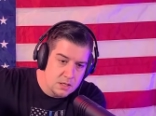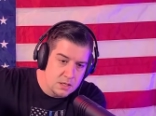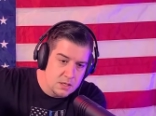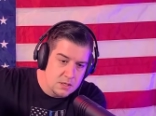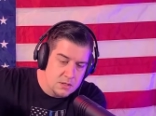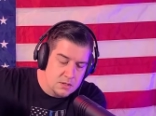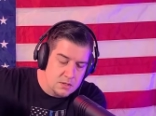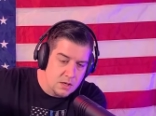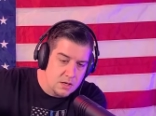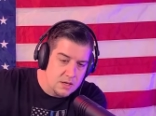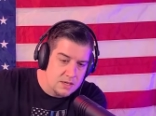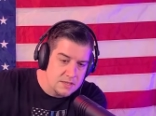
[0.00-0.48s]

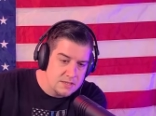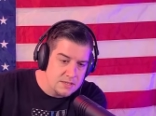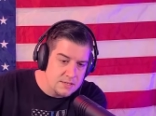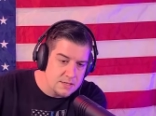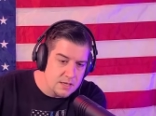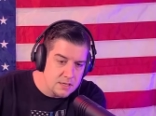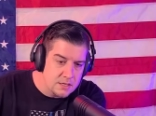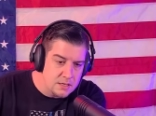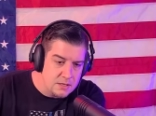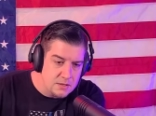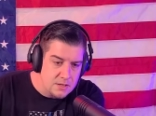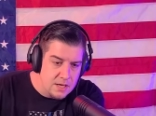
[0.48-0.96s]
So all of a
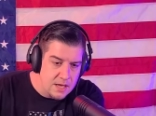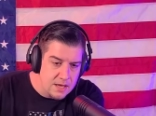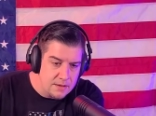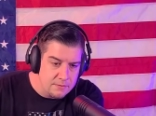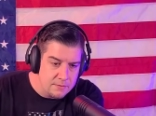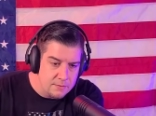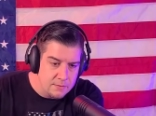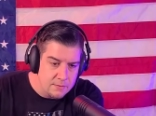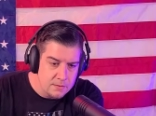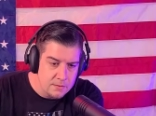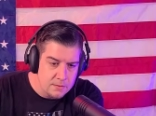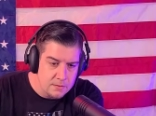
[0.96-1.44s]
sudden you
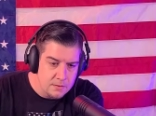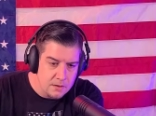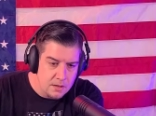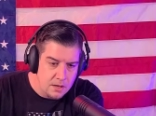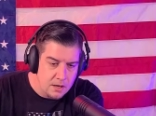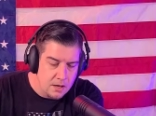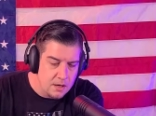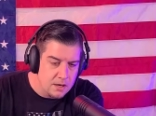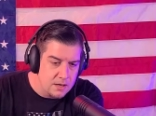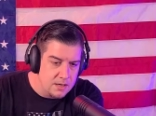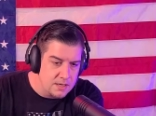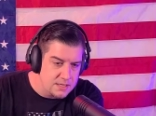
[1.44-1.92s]
have
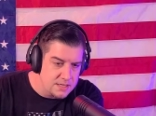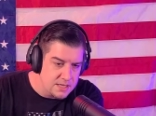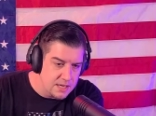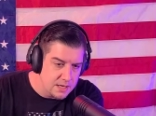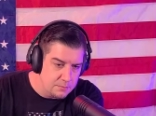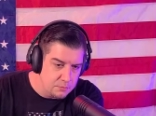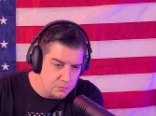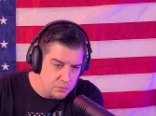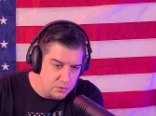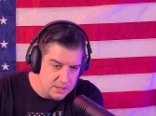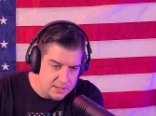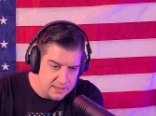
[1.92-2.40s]
a hard
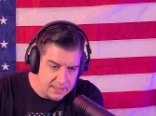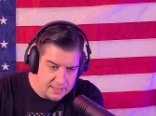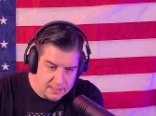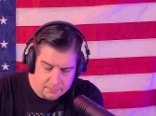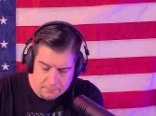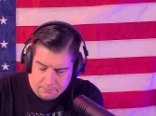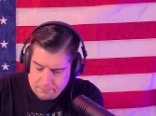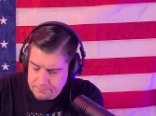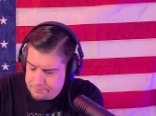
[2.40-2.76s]
time breathing,